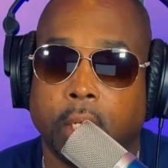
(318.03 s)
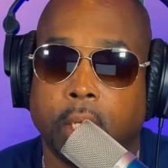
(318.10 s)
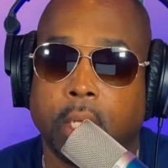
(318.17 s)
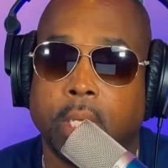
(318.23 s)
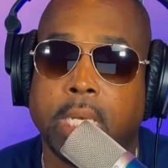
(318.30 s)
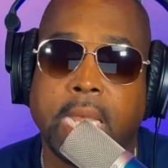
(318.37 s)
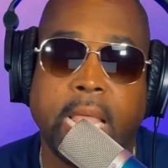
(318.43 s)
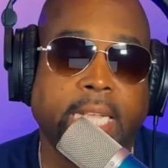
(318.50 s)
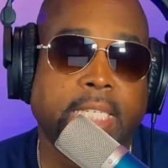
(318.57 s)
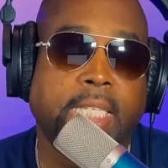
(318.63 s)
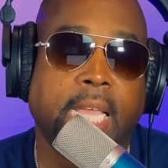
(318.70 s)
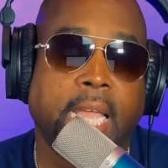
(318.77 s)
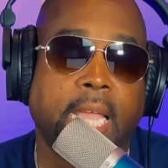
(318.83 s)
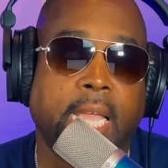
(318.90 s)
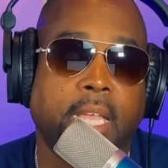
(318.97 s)
Next
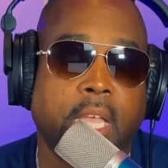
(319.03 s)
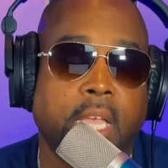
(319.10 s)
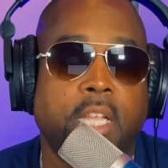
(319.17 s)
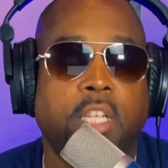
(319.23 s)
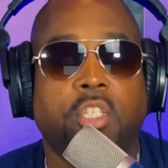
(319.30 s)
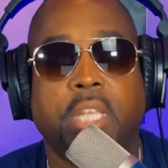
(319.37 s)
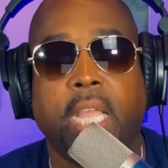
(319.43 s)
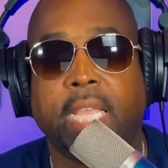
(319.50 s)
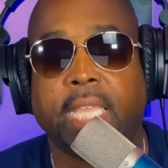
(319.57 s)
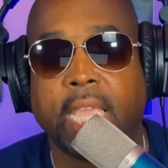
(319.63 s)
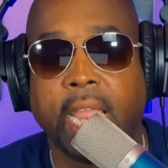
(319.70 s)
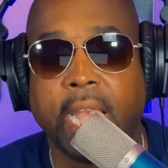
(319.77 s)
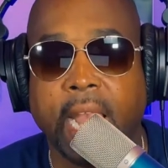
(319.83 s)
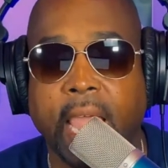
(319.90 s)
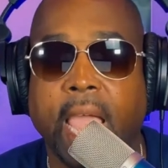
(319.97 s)
thing is they
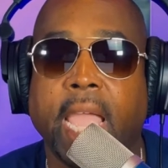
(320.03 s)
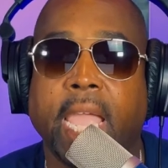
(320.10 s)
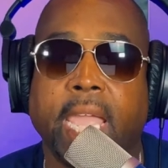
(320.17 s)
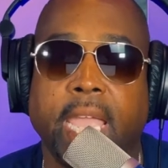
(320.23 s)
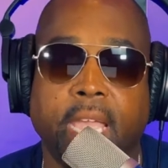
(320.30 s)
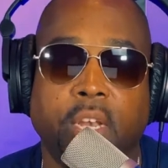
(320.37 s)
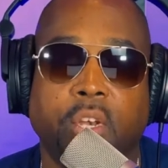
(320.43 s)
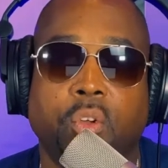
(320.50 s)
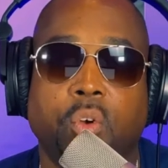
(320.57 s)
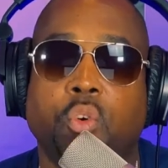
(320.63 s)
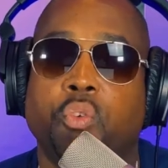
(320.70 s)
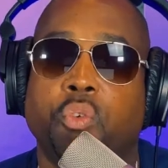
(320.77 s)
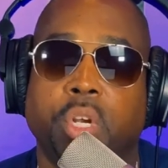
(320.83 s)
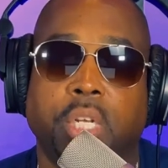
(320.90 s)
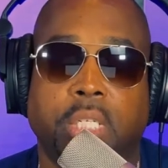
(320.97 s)
cannot handle
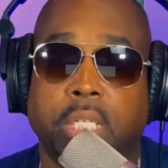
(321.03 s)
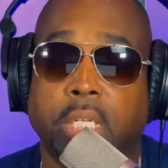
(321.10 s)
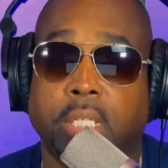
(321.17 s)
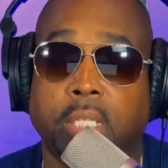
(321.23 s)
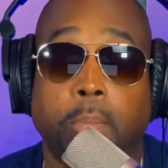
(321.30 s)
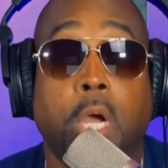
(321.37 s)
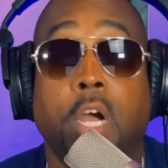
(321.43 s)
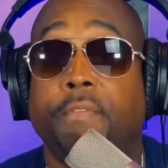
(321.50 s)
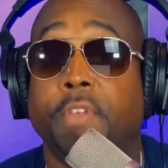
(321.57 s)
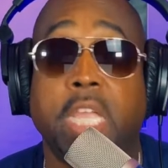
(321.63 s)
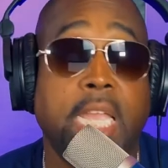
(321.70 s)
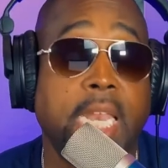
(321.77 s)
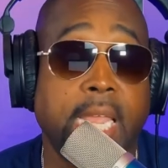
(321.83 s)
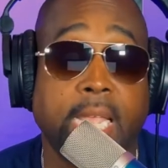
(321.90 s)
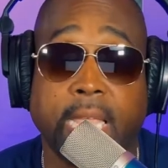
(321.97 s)
criticism of
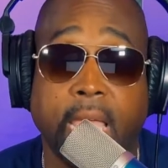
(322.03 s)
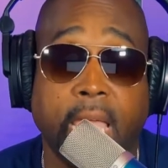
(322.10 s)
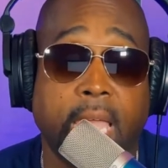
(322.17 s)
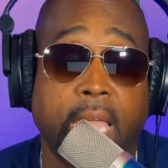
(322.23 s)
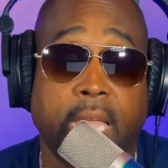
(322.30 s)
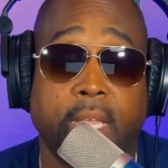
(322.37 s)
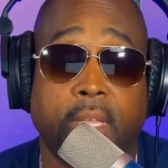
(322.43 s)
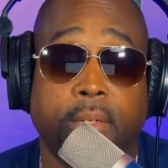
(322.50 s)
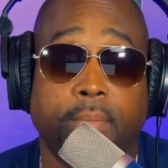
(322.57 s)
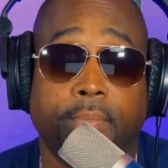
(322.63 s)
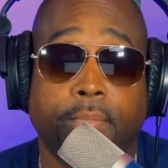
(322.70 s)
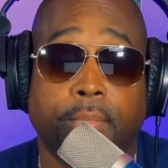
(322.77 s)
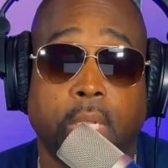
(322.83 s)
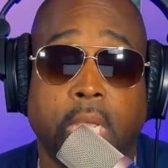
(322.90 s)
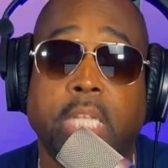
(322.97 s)
any kind,
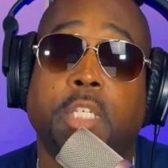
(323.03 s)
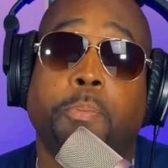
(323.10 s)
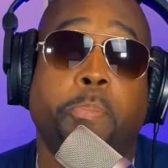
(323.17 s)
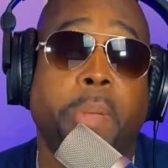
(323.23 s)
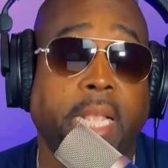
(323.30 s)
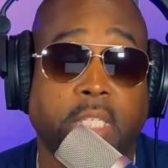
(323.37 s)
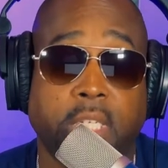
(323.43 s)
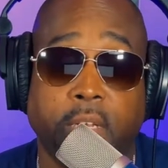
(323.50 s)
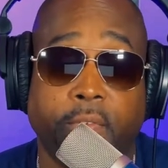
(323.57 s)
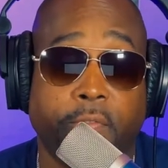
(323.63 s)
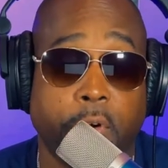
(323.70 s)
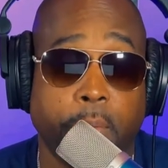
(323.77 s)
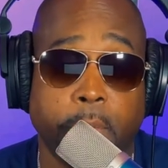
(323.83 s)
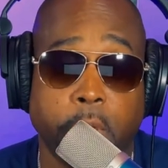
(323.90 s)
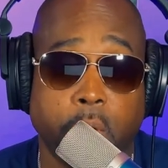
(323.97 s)
especially
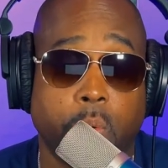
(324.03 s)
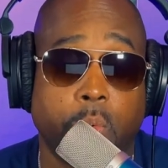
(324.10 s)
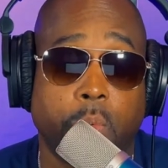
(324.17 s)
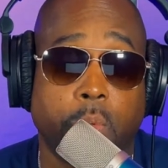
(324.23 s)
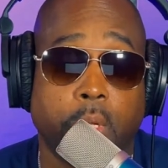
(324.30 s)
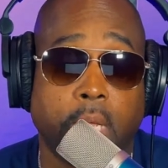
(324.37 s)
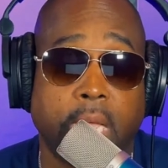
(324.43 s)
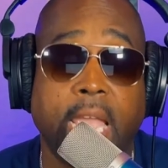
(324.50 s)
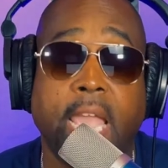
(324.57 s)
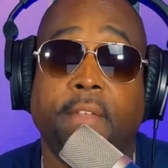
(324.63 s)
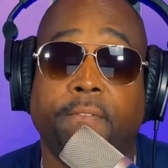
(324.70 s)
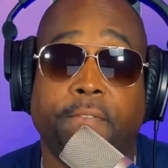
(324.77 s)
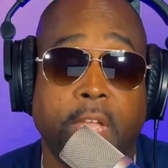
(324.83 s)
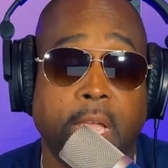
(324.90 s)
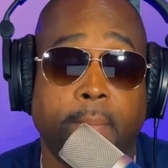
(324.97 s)
from you and
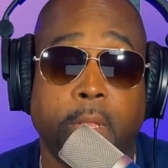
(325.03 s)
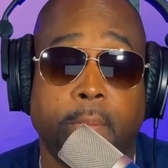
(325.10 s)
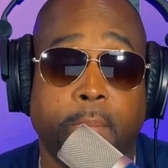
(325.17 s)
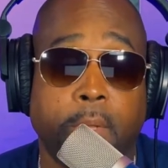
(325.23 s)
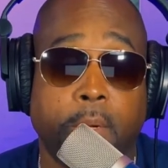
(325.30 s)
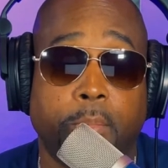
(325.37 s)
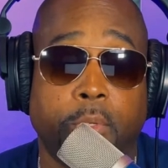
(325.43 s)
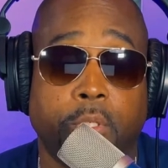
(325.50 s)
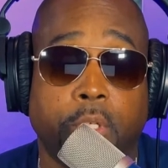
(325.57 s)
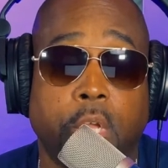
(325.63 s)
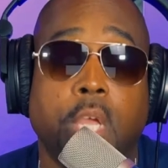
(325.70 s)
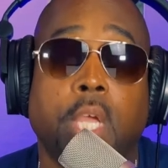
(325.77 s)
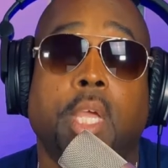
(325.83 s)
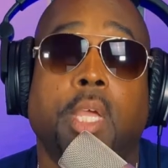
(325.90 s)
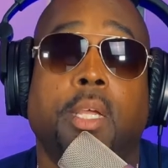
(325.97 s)
family members.
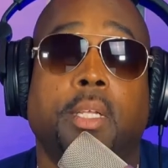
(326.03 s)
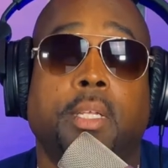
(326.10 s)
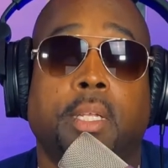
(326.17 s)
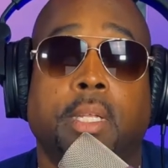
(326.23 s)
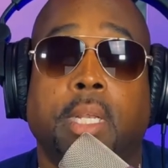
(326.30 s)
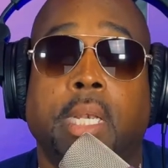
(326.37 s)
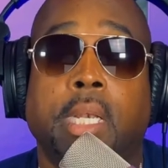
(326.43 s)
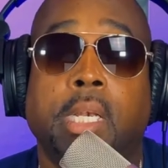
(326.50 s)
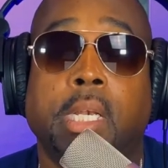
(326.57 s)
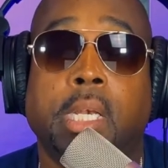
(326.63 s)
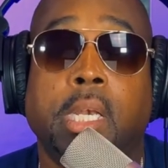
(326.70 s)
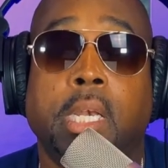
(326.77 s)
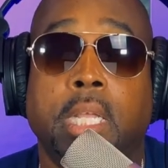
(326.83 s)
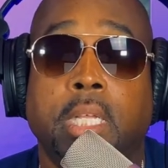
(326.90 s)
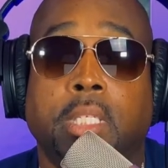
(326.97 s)

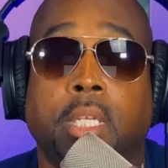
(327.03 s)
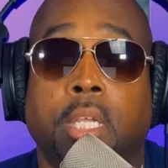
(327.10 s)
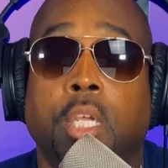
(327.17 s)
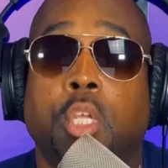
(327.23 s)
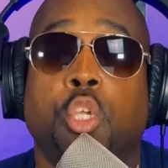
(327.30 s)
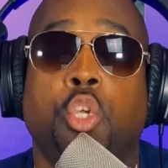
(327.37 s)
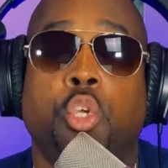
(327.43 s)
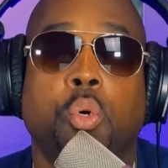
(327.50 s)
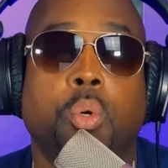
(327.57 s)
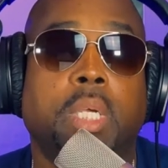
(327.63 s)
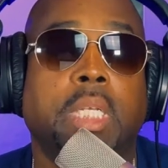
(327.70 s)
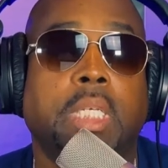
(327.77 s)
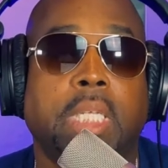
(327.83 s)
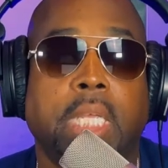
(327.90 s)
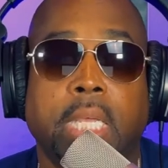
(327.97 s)
Listen, you
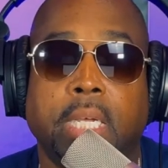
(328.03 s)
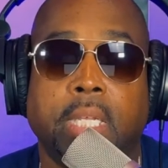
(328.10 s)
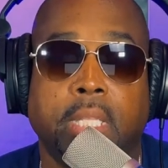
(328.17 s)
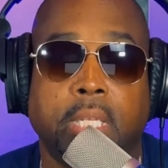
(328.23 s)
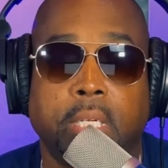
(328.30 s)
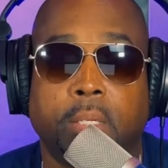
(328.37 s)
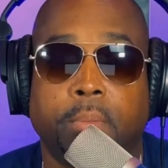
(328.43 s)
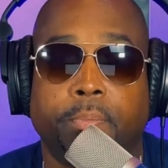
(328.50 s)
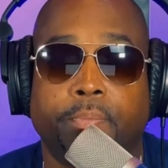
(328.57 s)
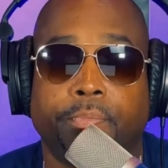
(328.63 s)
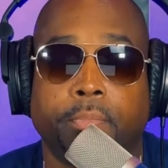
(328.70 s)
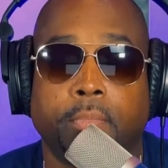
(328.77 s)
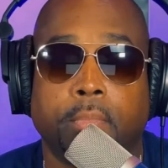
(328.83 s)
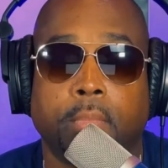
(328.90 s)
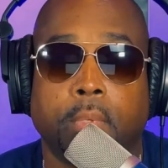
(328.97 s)
can tell them
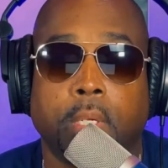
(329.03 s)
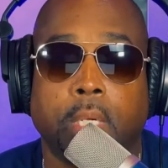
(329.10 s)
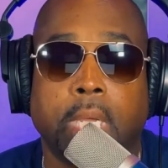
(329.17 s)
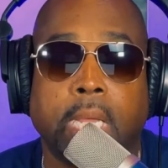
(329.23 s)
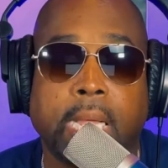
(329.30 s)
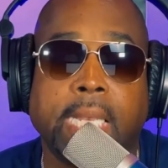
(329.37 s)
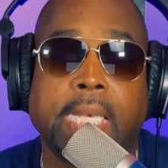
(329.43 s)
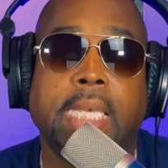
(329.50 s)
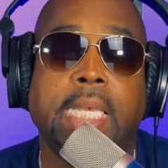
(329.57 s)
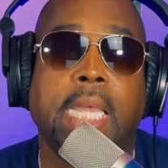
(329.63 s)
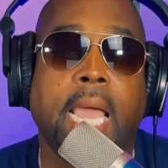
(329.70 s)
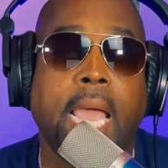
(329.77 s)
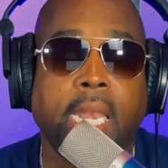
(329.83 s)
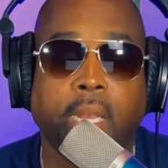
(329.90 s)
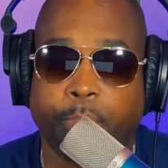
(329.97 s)

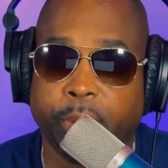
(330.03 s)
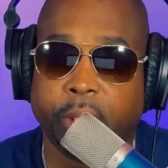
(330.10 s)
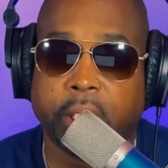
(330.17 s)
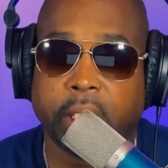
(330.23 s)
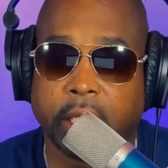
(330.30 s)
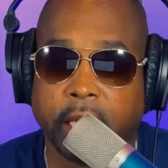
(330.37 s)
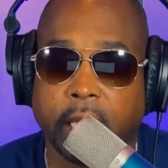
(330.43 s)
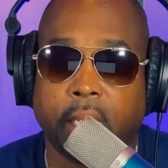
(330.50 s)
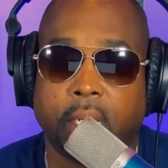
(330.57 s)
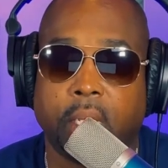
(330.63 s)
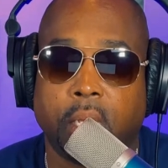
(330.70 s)
90%